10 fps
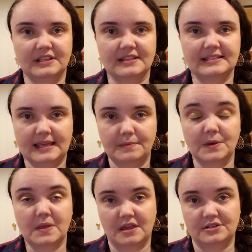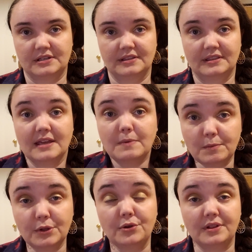the same location, like
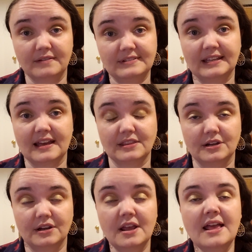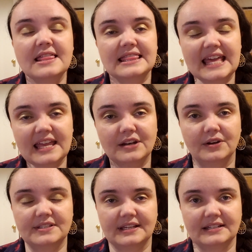people who live together, they can all
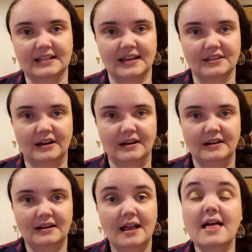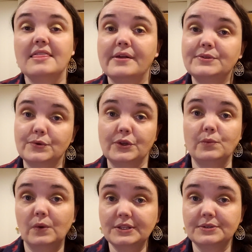sing together. That's only
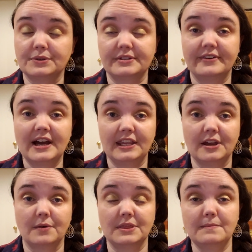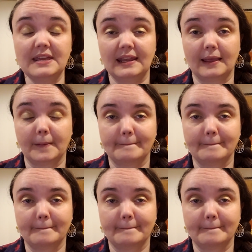one source of audio in the meeting.